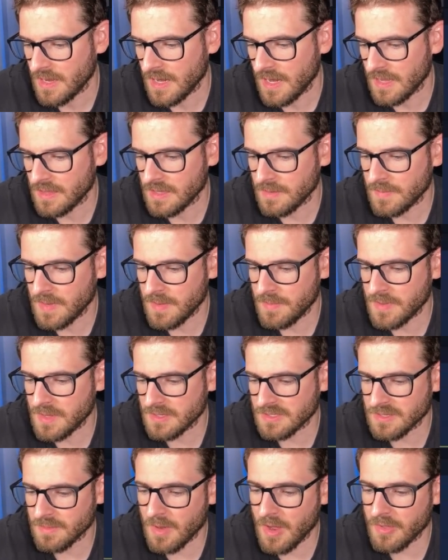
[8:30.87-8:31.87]
and then maybe
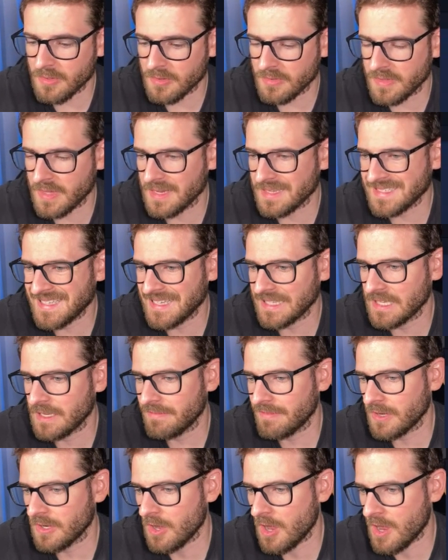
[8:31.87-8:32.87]
some other things like
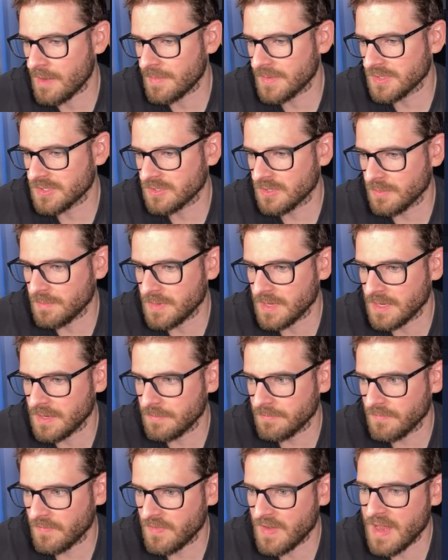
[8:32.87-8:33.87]
leaving comments could be
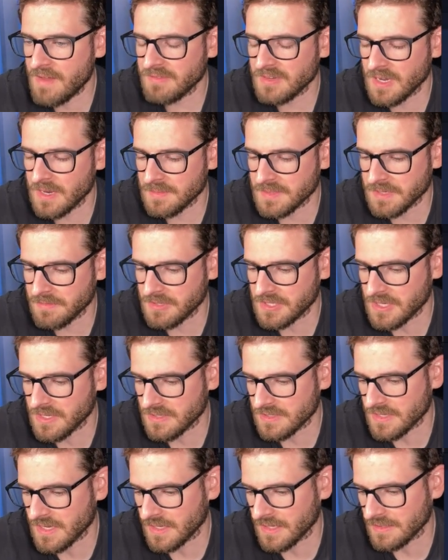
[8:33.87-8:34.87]
five times every 10
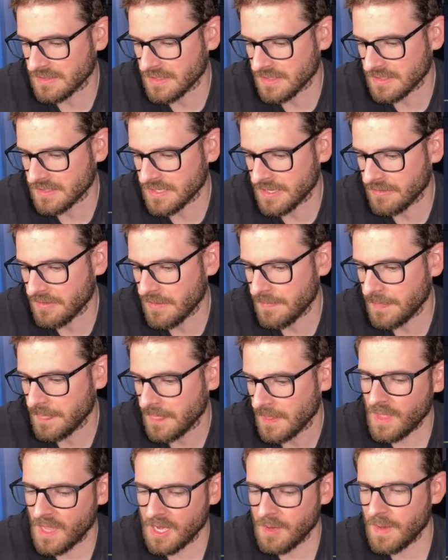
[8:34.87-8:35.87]
seconds, etc.
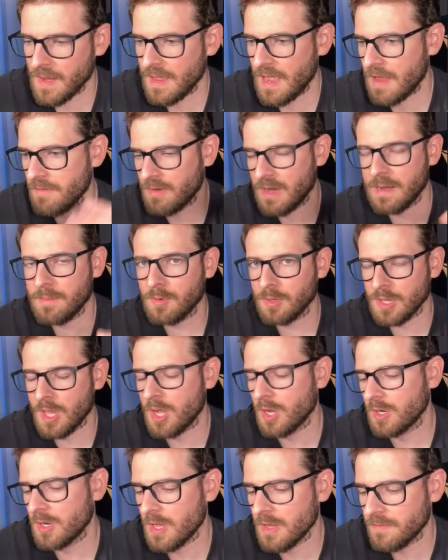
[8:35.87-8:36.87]
Anyway, I've rambled
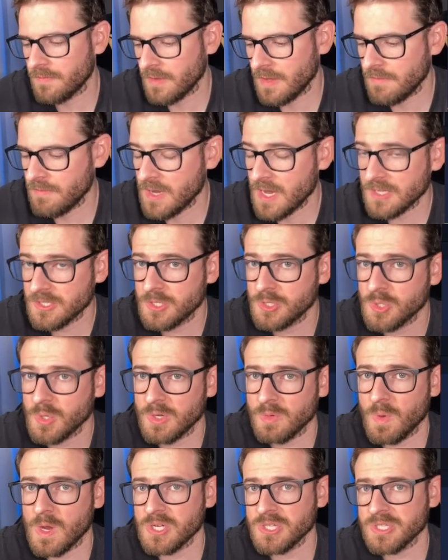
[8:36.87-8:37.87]
long enough. If you guys
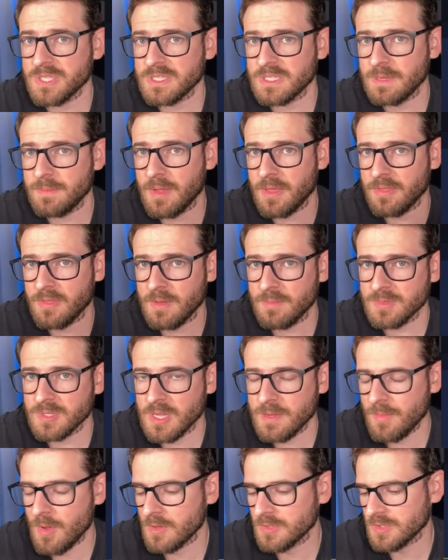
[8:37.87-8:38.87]
enjoyed watching this, give me a thumbs
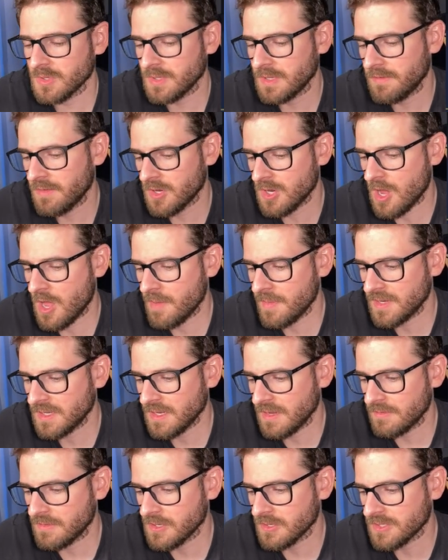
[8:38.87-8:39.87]
up. Also, leave a comment
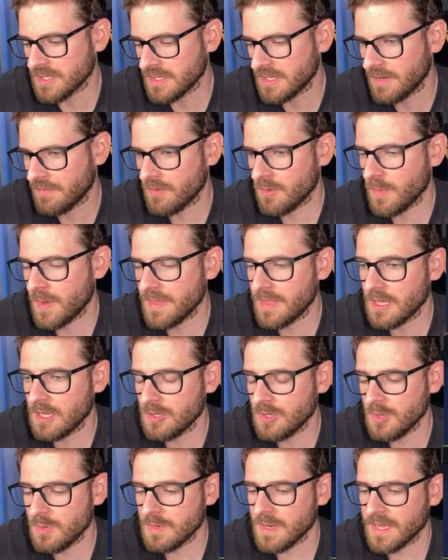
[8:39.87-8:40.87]
if there's a different way that
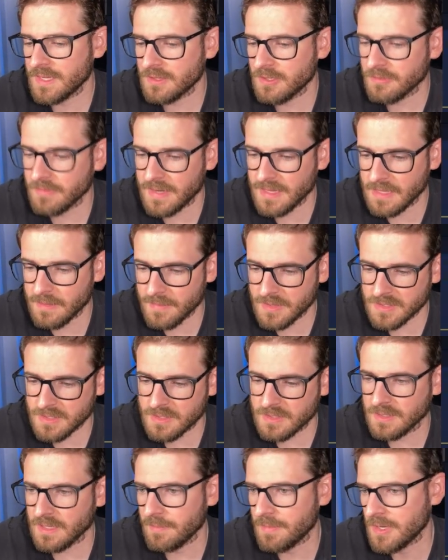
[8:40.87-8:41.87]
you like to rate limit.
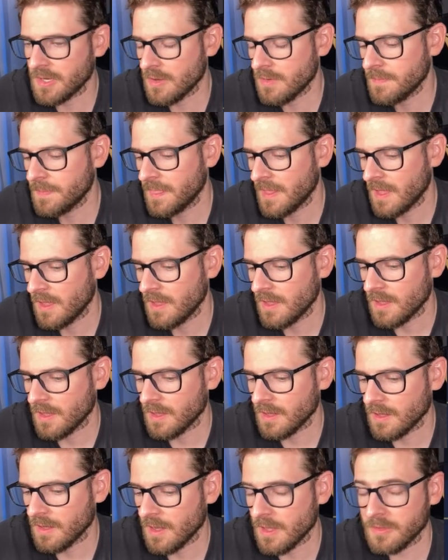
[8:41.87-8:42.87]
Let me know.
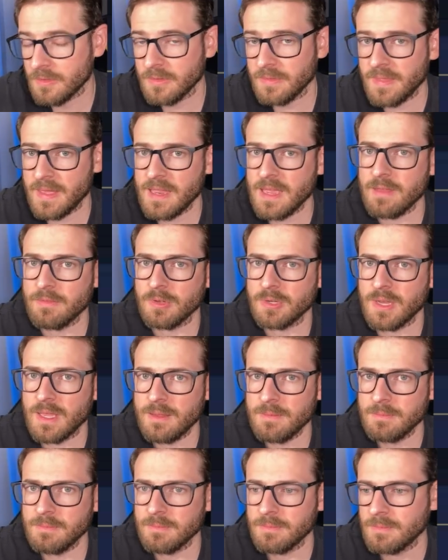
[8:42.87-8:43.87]
Uh, other than that, have a good
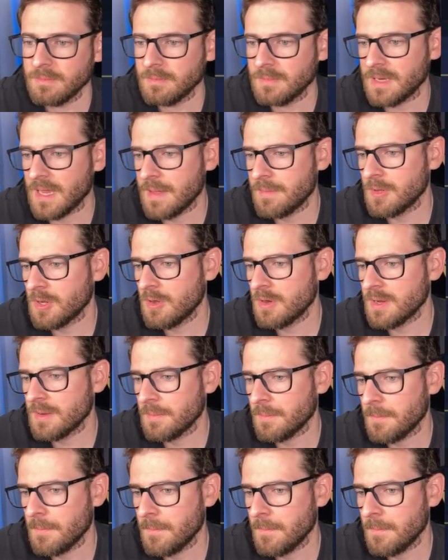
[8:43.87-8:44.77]
day. Happy coding.